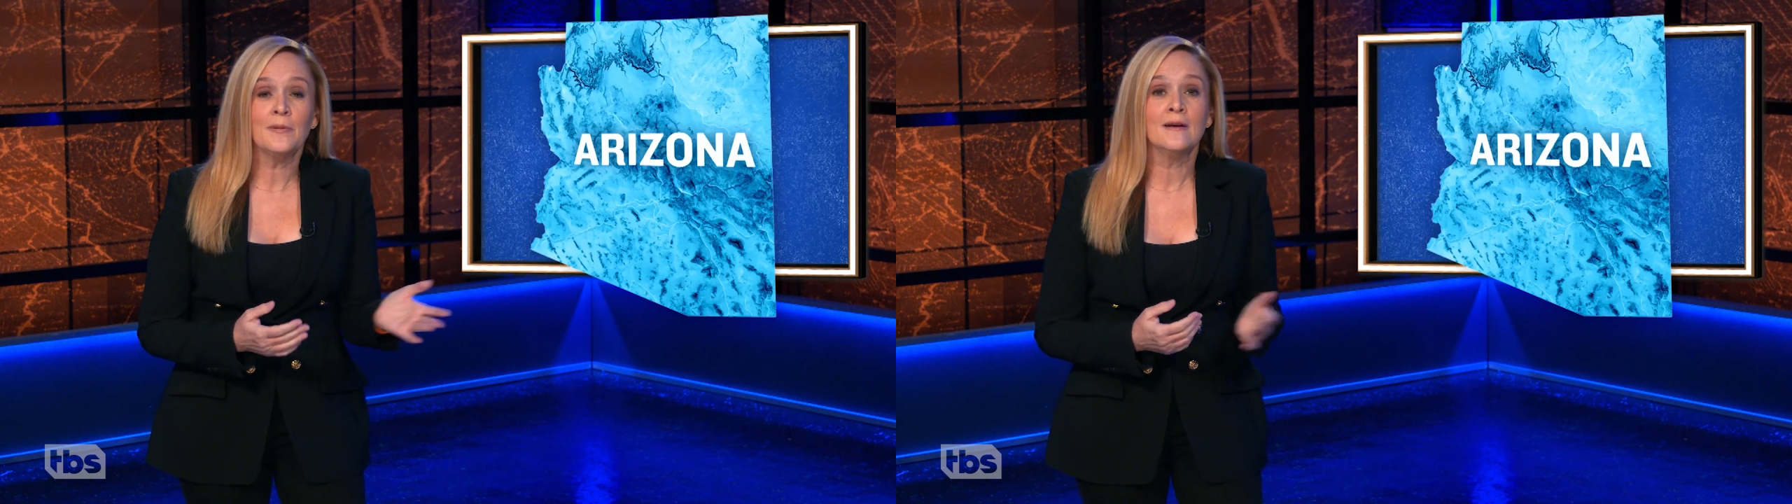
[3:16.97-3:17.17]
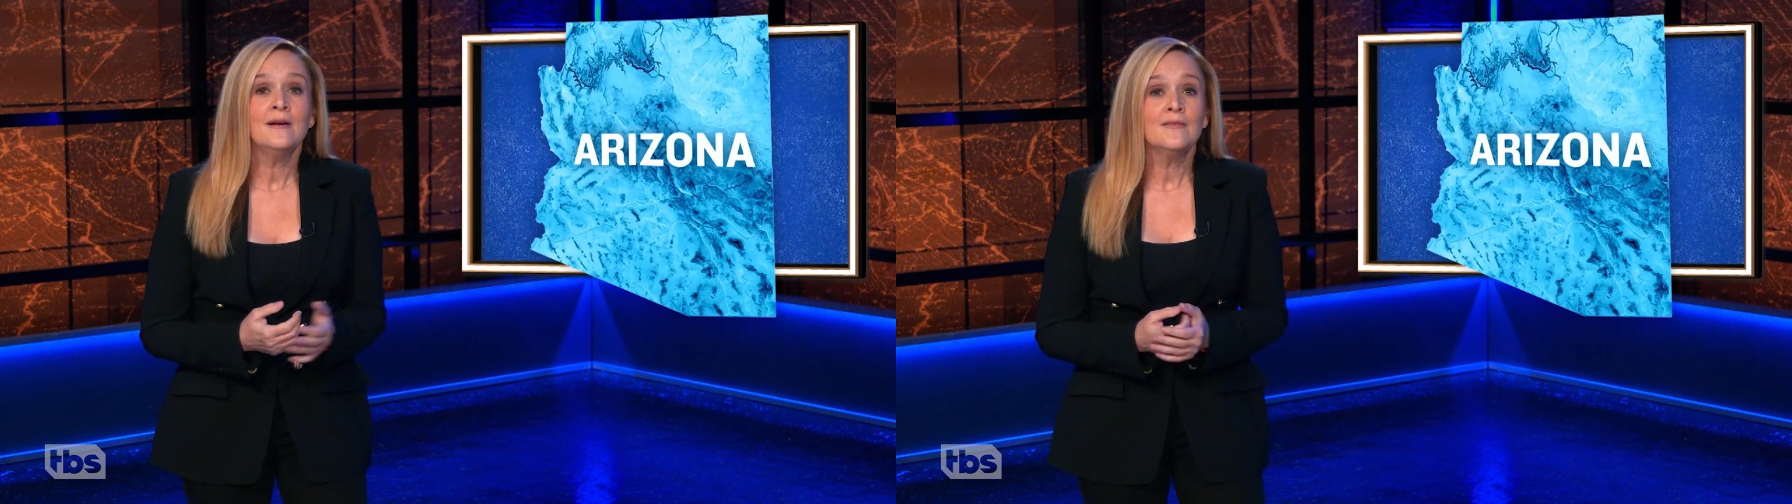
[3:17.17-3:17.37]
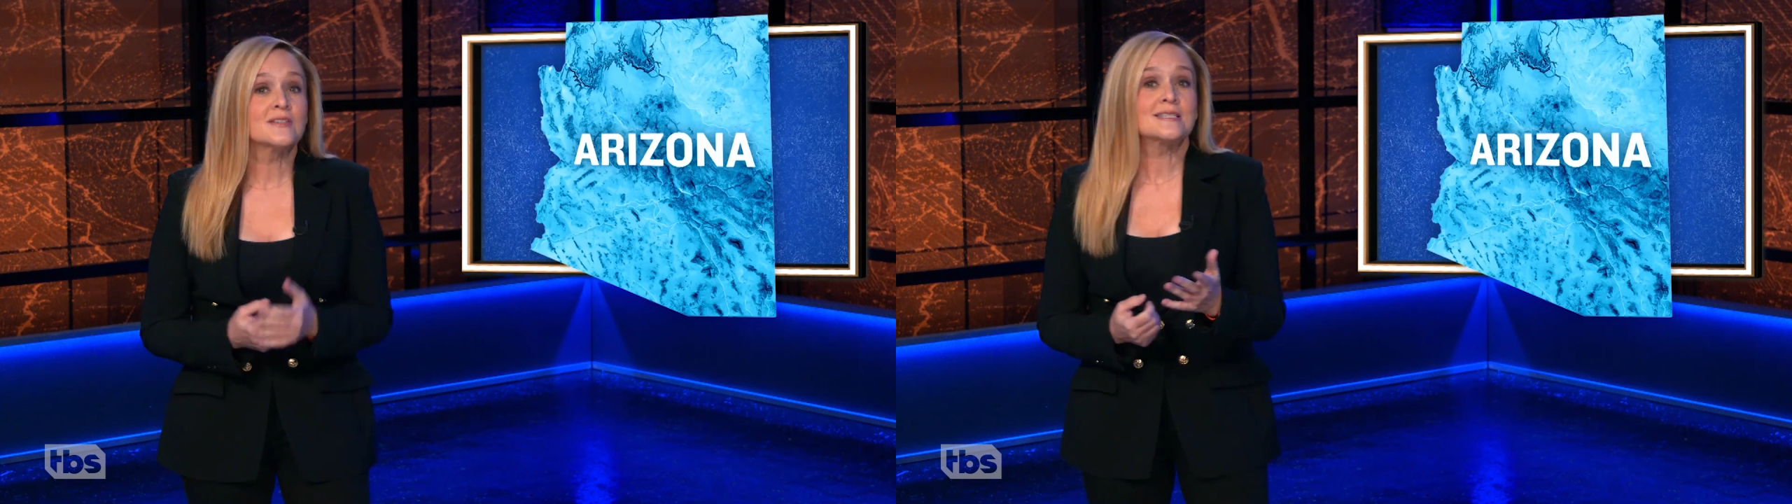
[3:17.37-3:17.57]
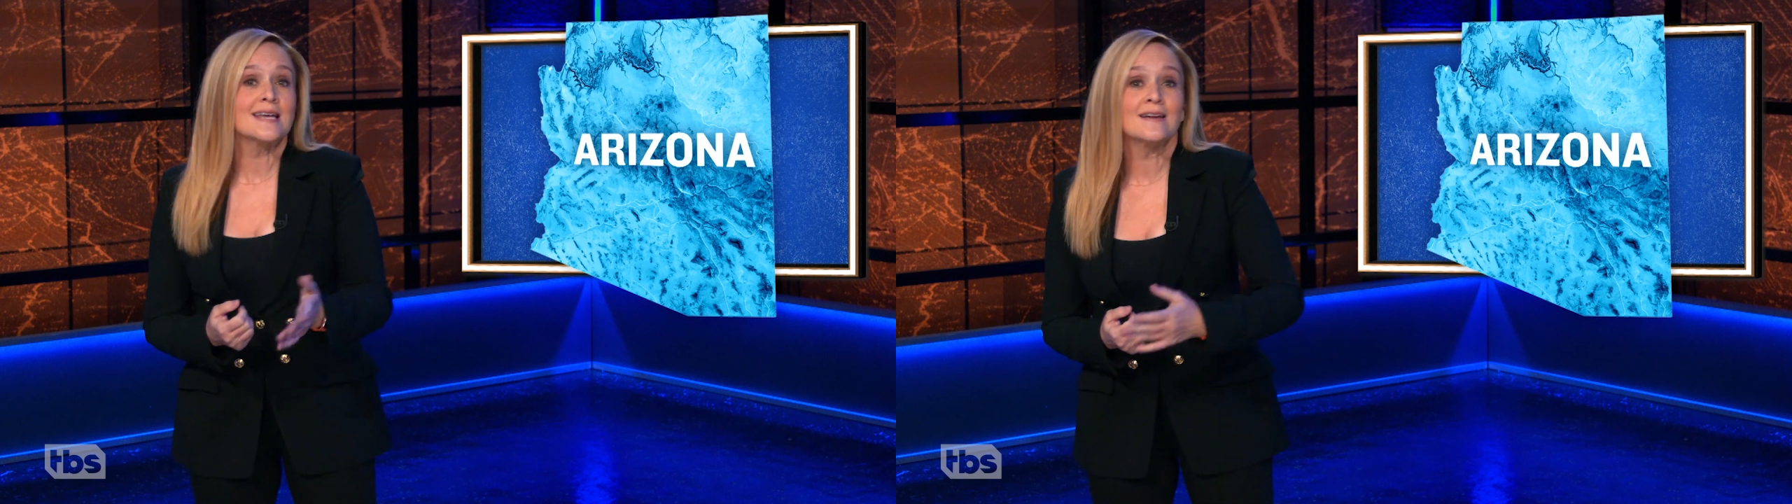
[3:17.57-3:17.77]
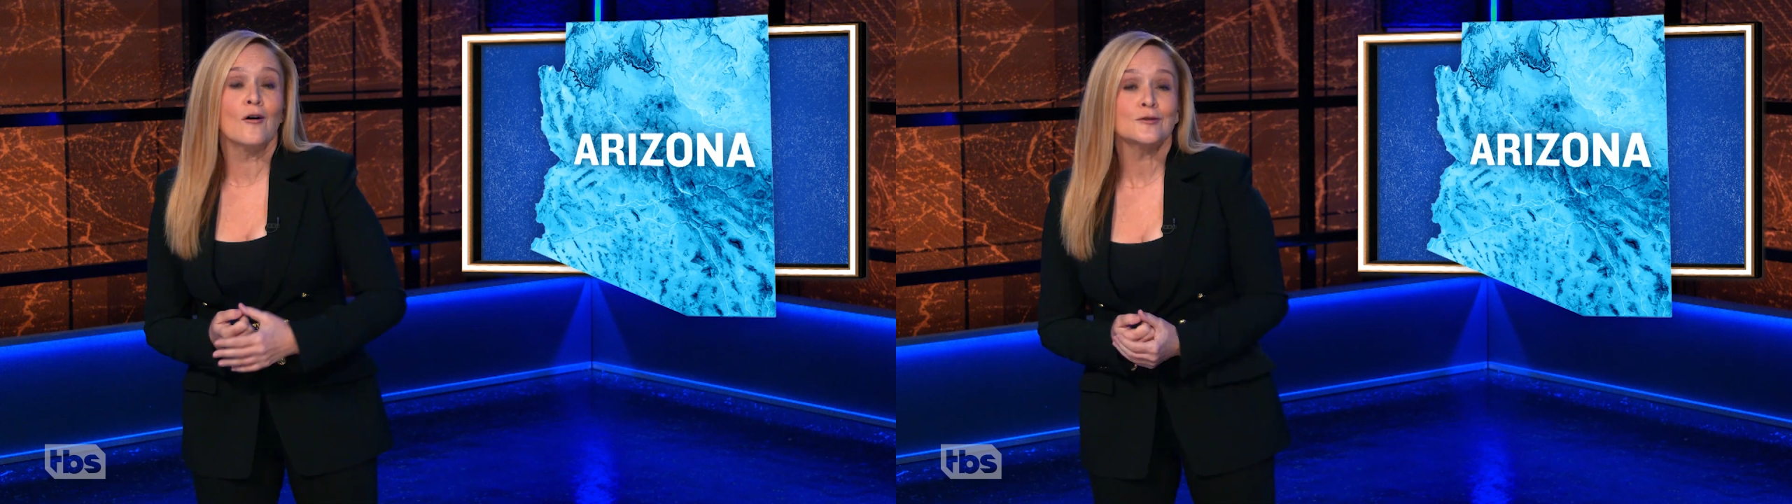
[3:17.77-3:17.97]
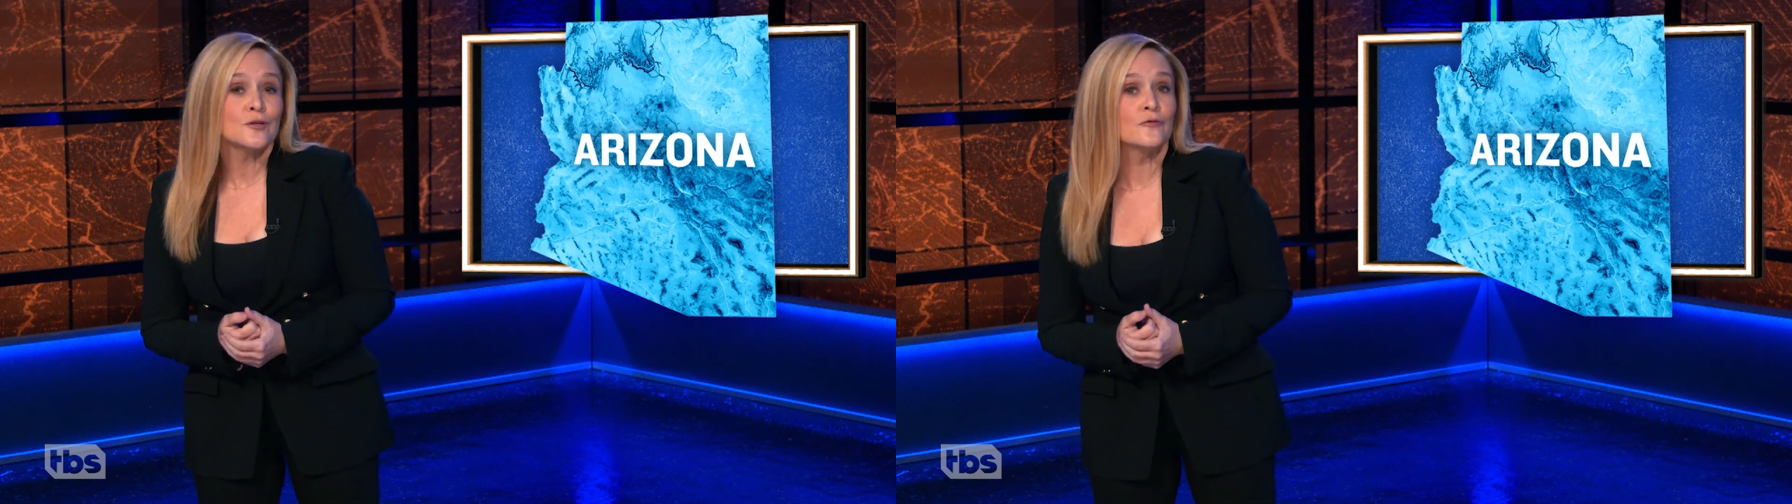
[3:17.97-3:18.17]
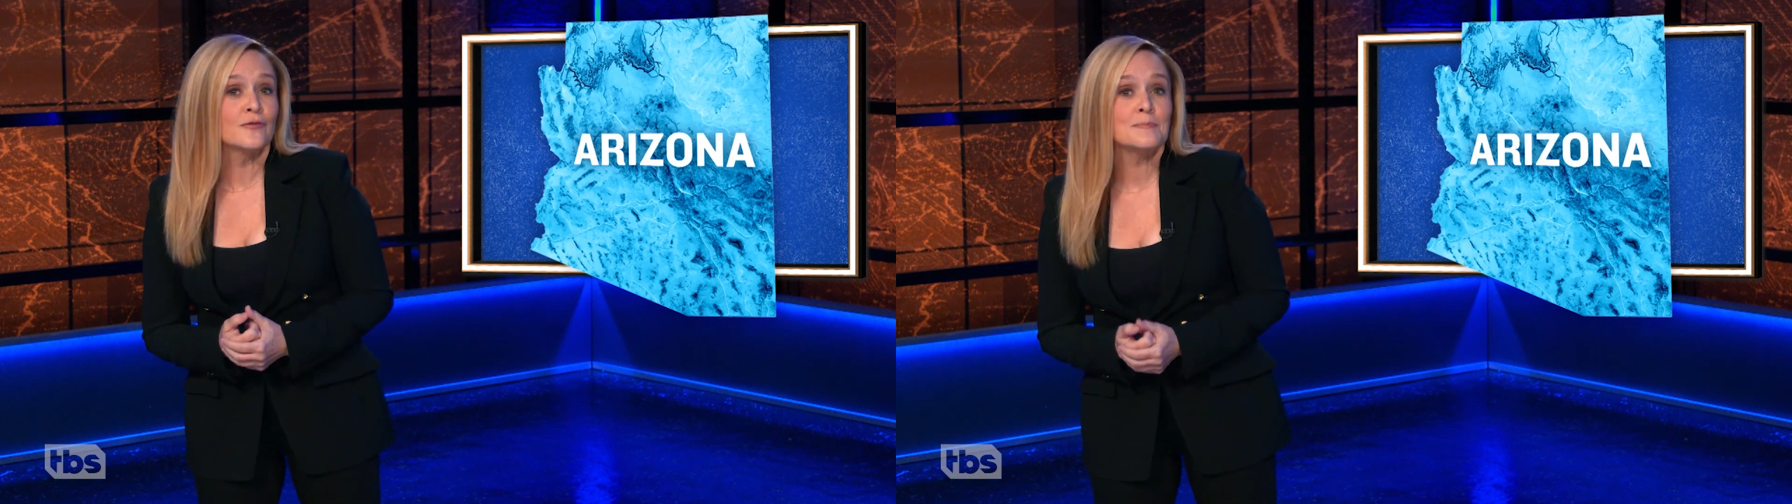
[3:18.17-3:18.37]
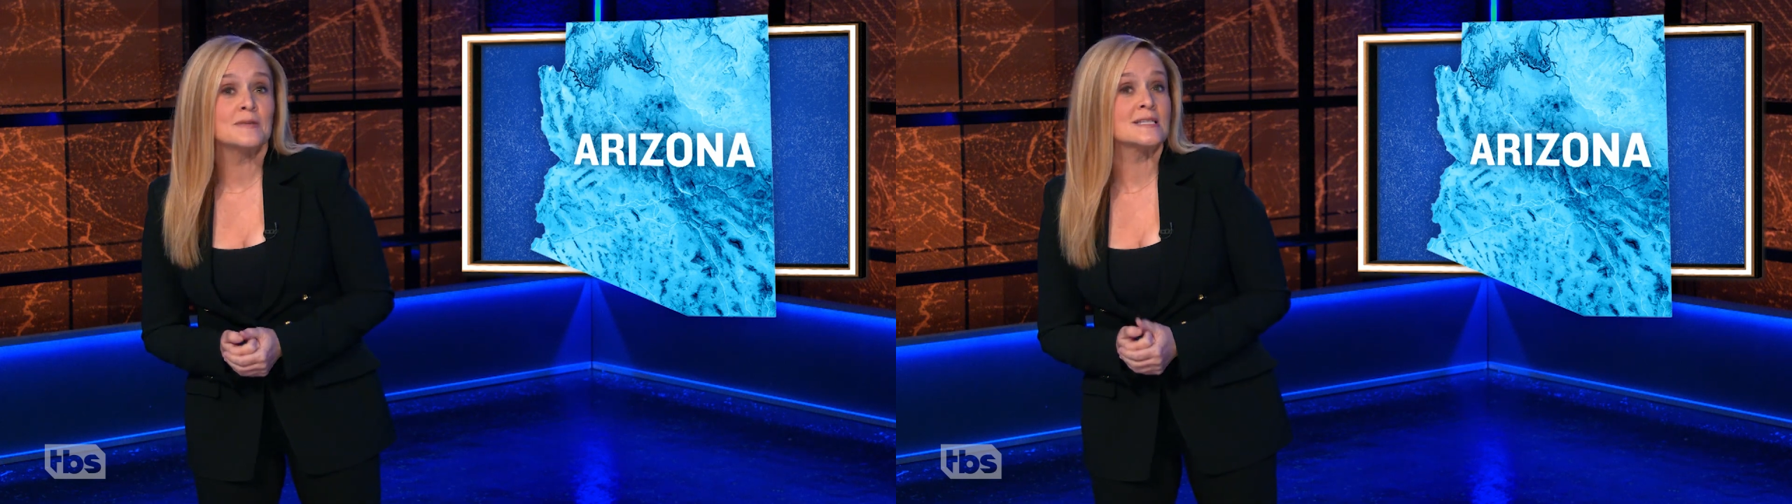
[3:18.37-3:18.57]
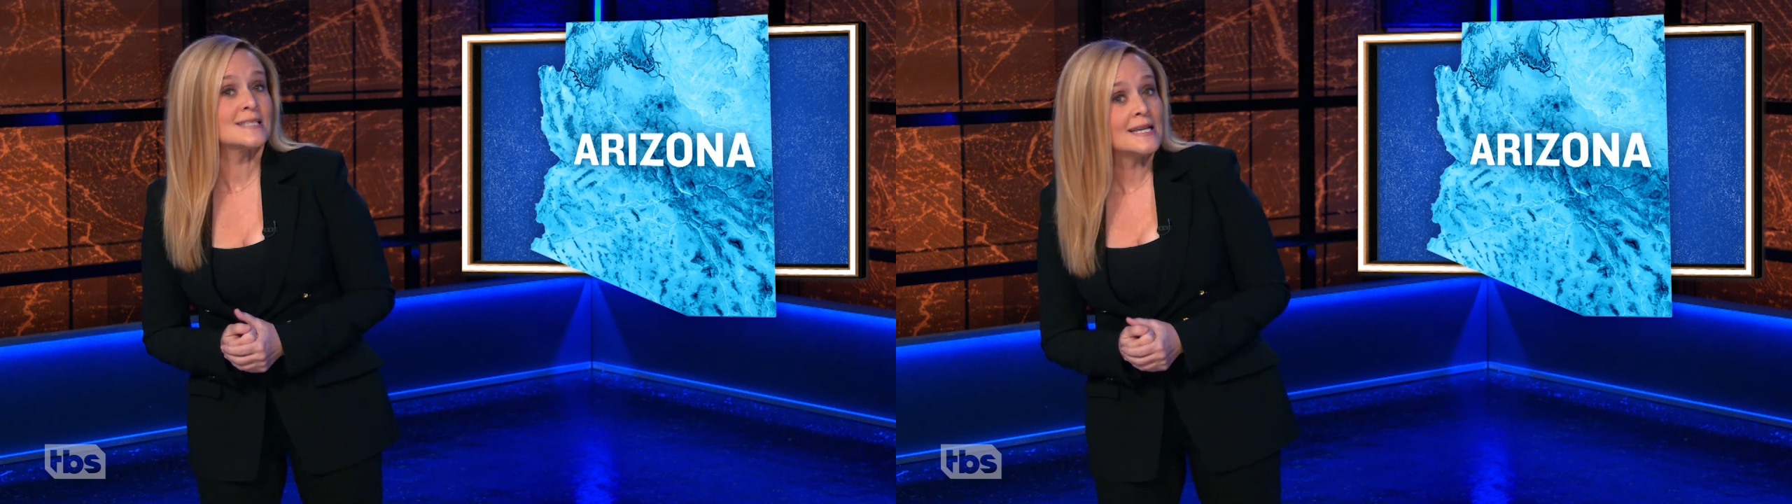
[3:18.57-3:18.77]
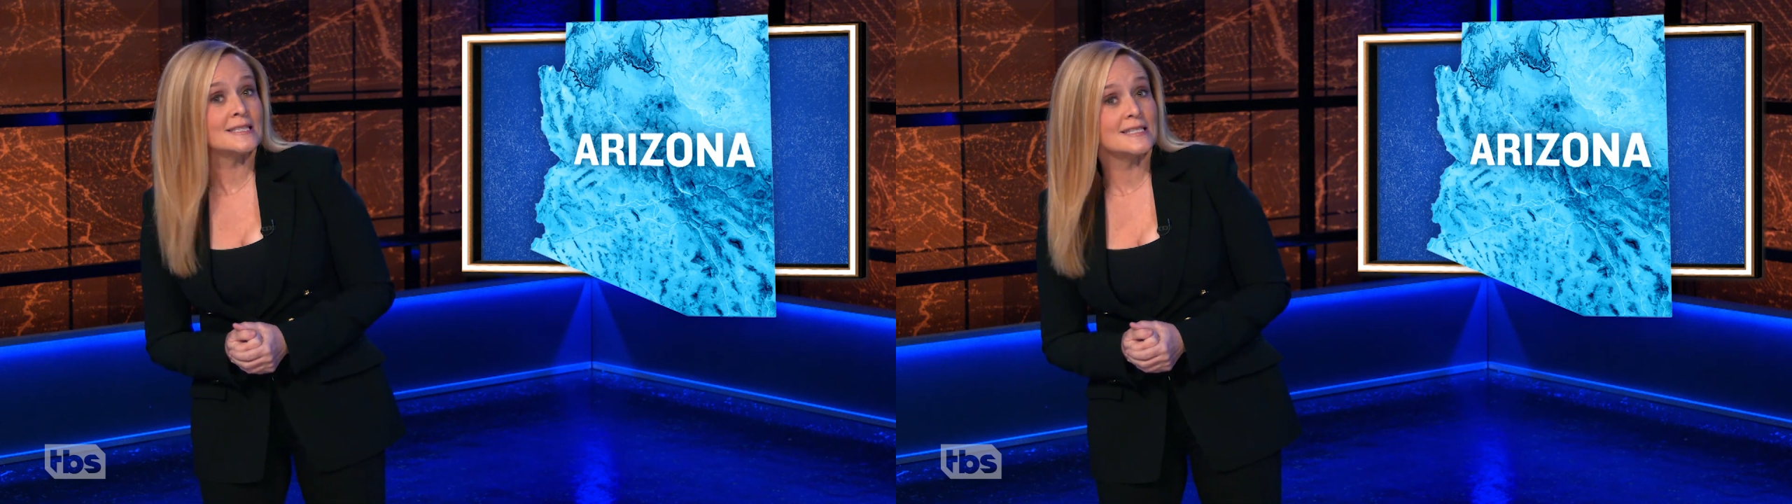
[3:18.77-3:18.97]
and the state also flipped a
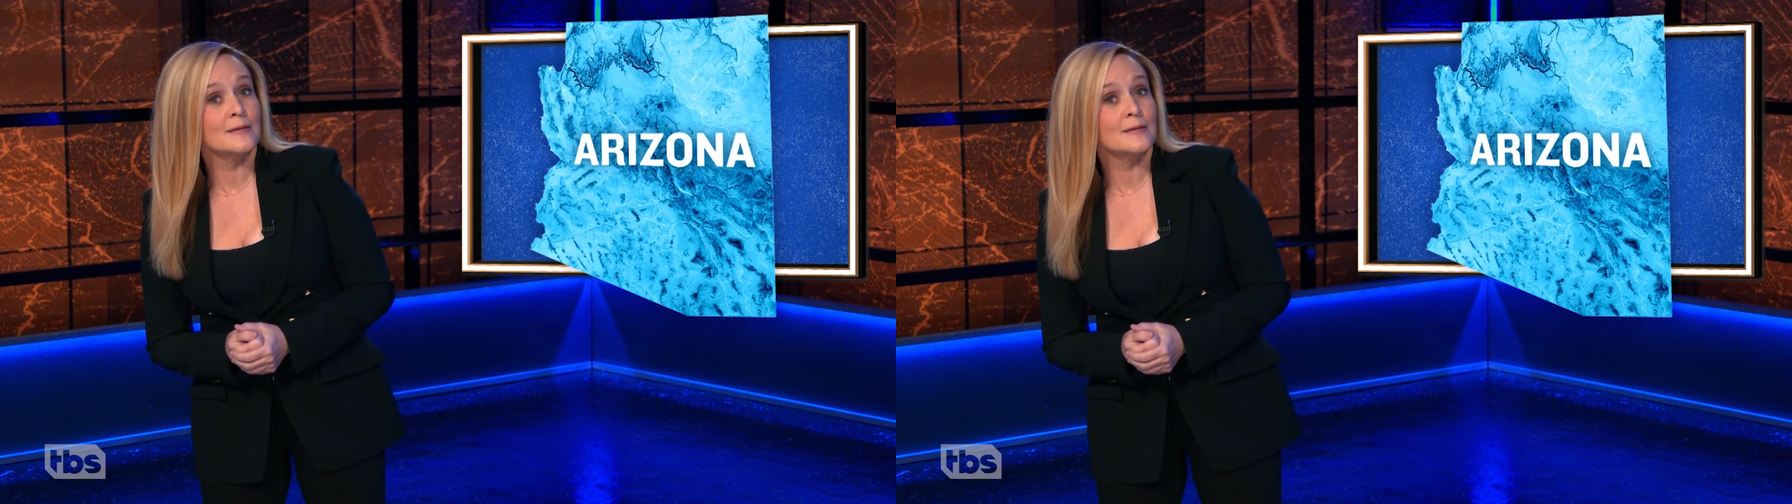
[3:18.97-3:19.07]
Senate